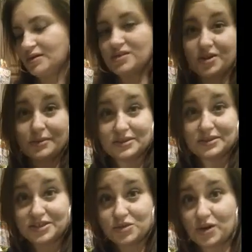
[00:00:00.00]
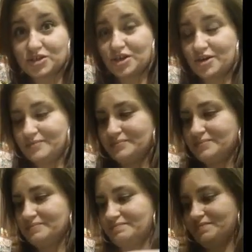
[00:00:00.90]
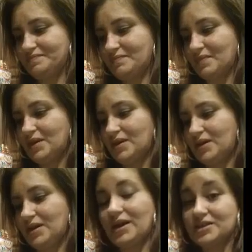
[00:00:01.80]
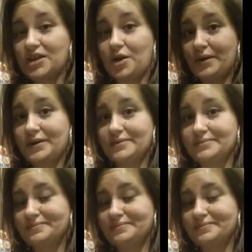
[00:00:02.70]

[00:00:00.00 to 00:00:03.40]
Sorry about the dishwasher. It's going.